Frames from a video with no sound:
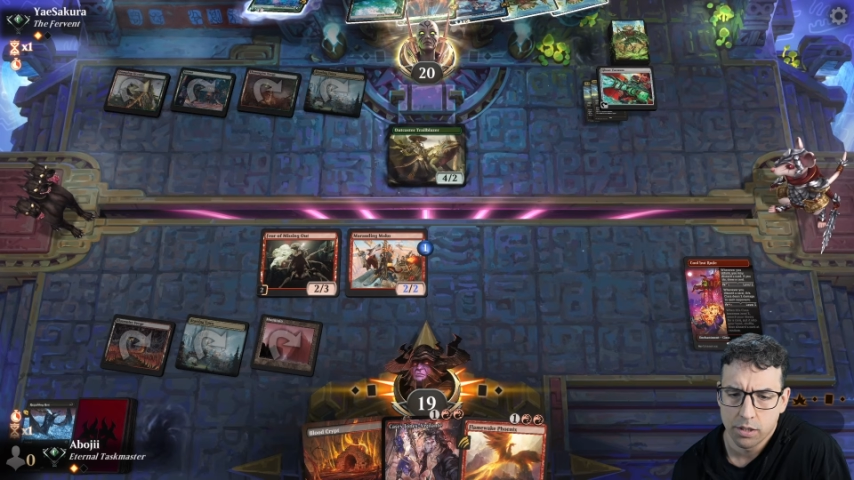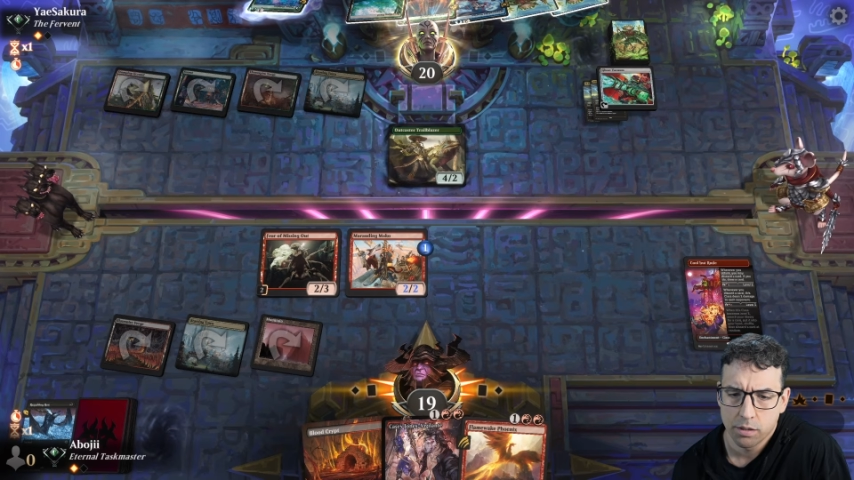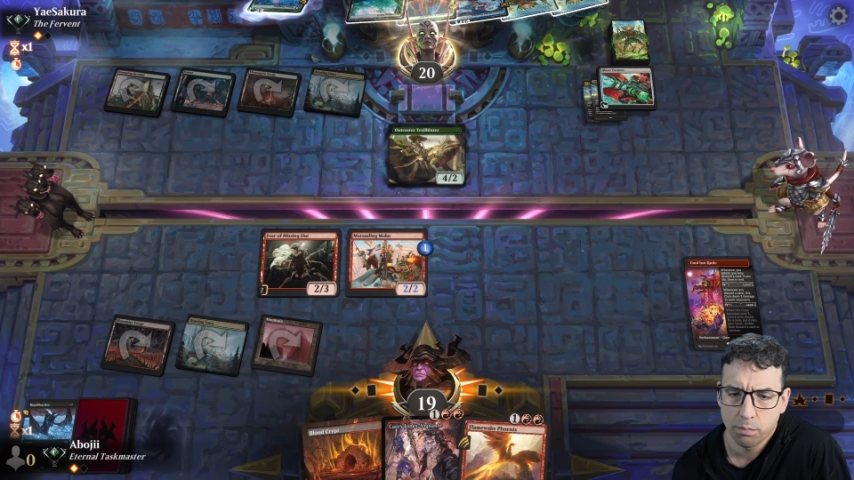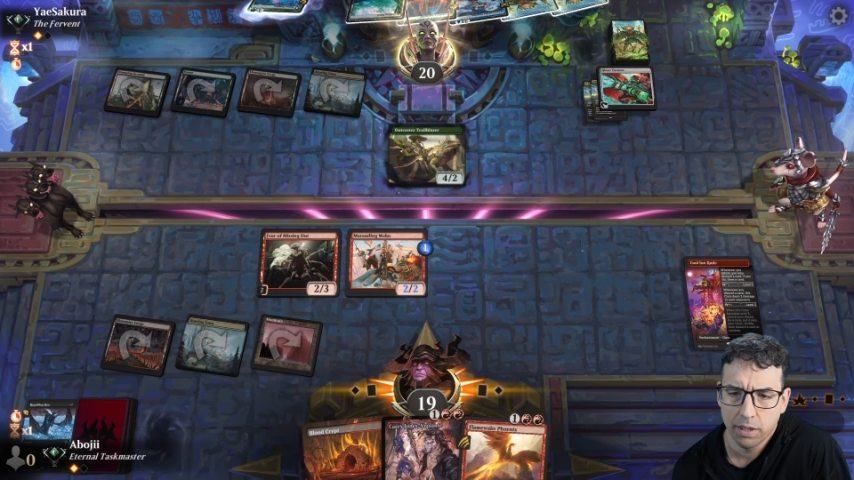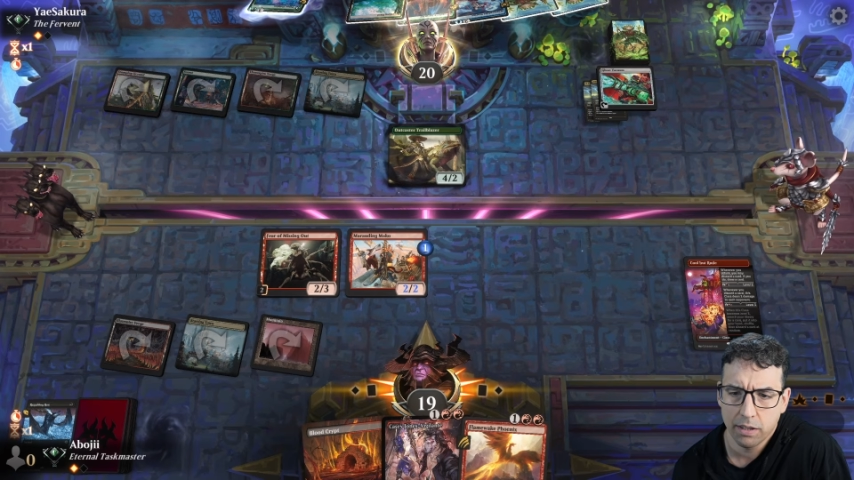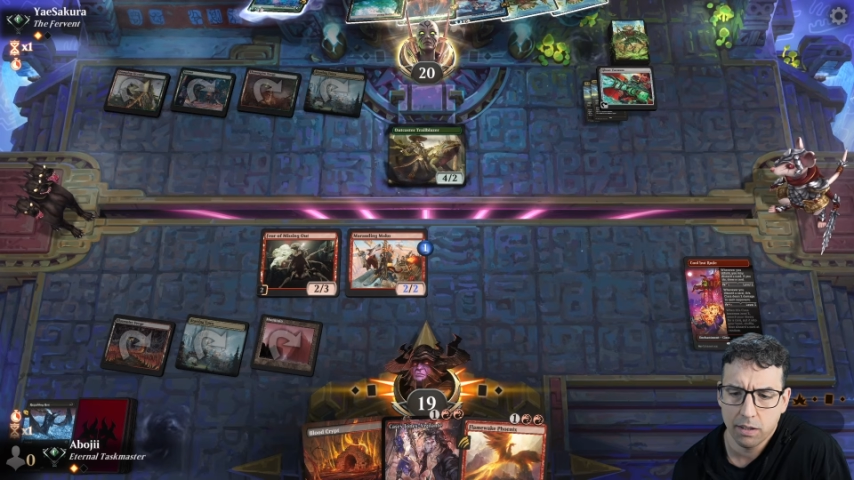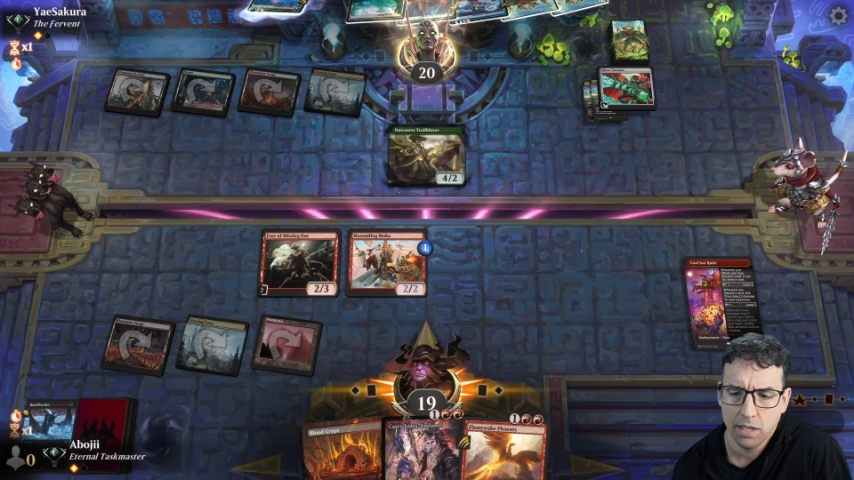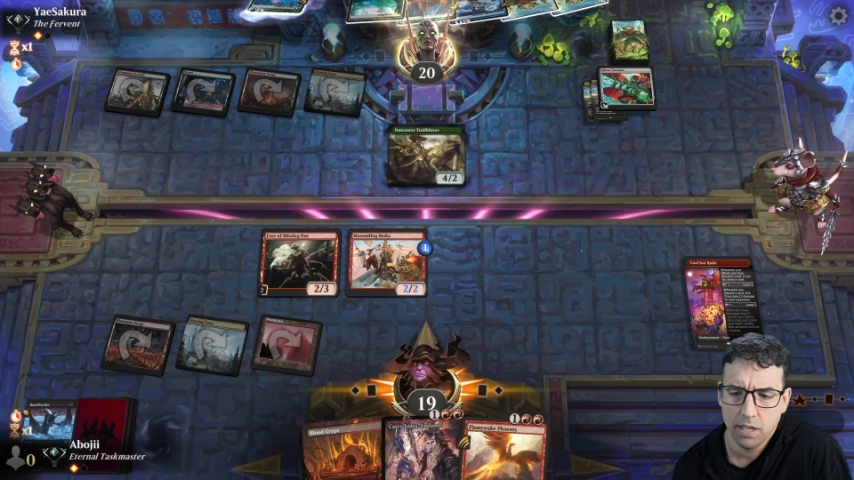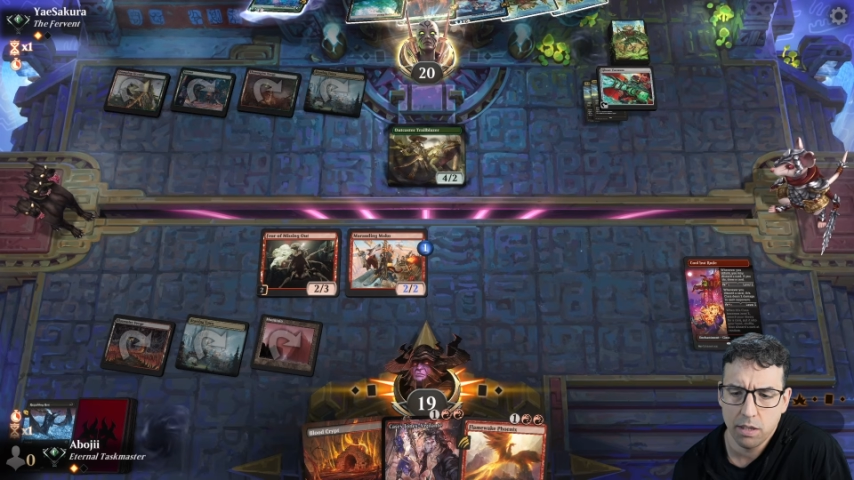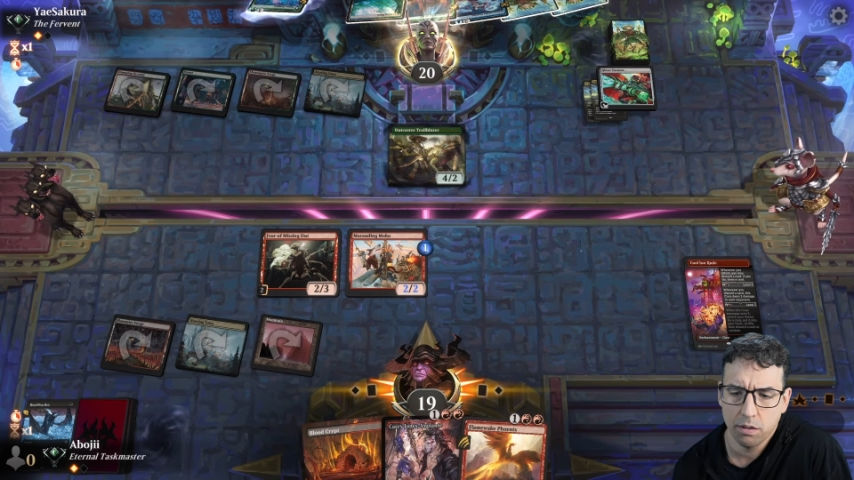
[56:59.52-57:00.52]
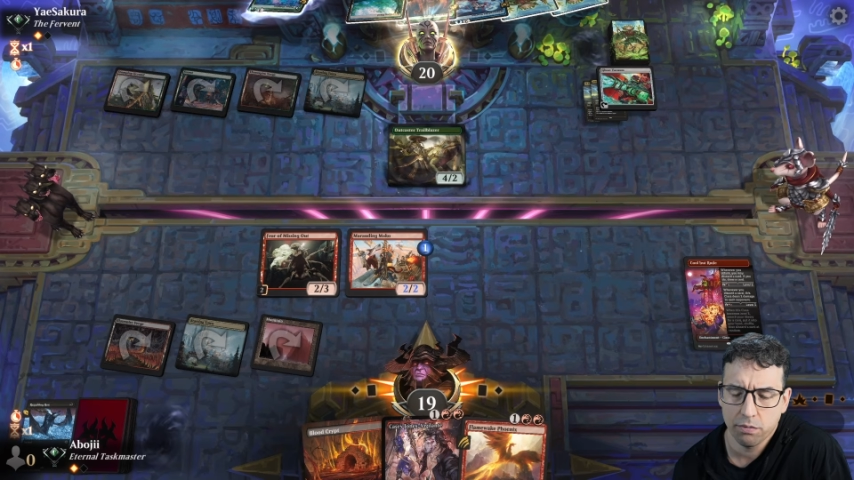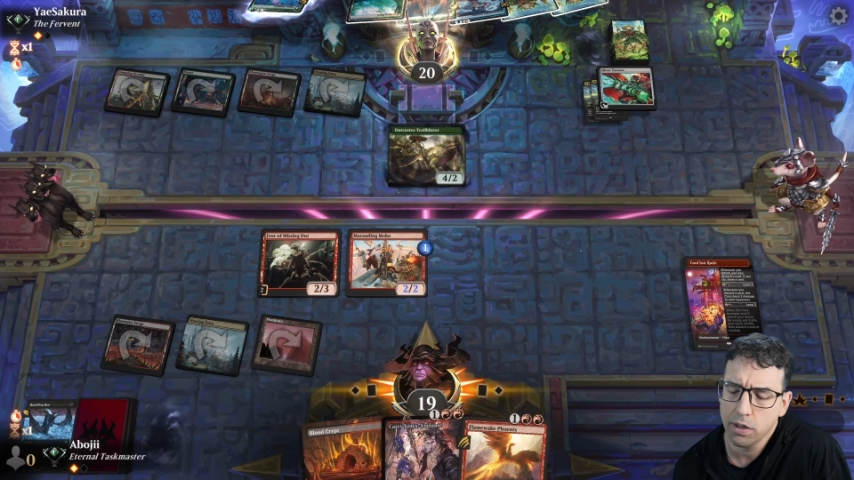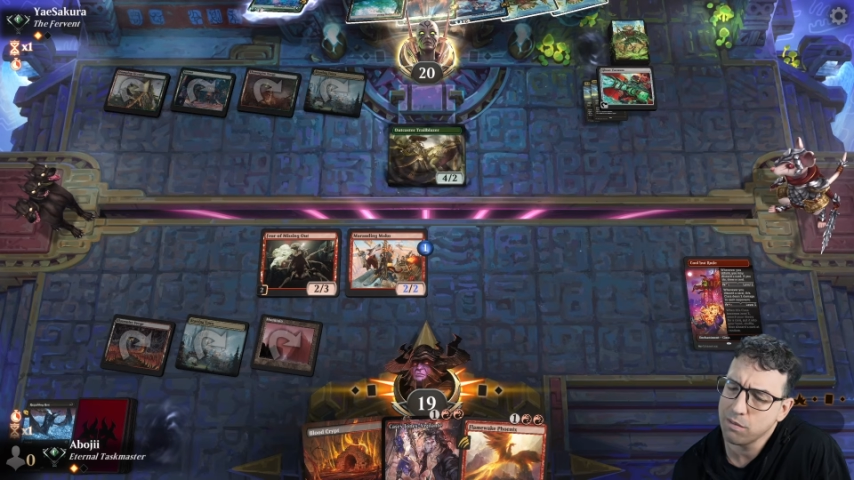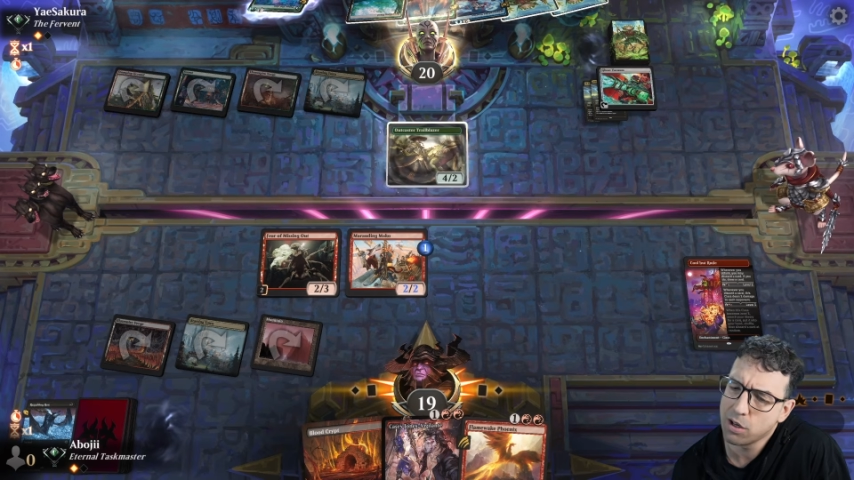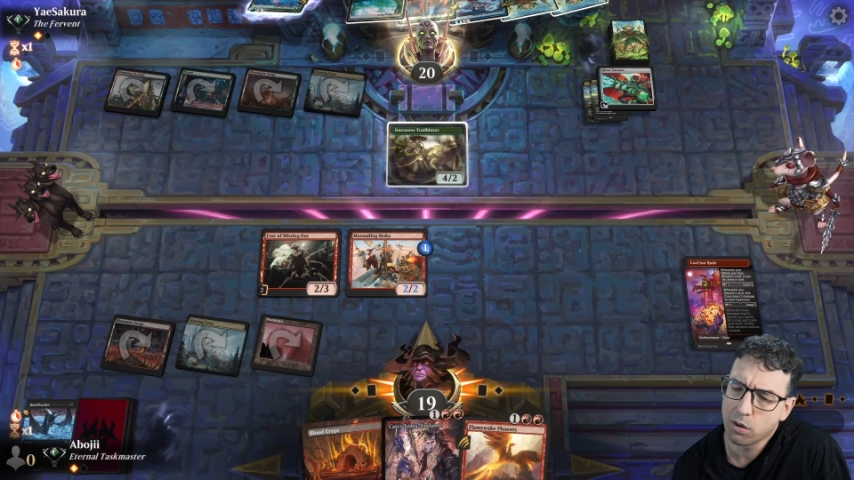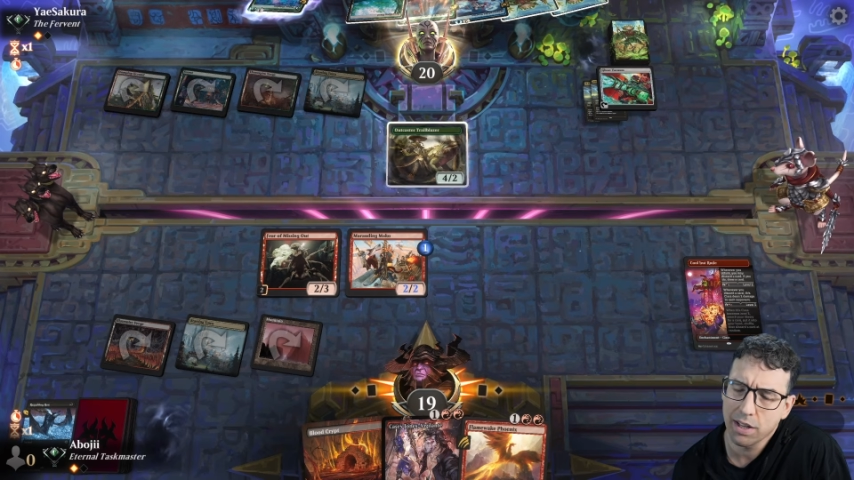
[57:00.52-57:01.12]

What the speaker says: But the Flame... No,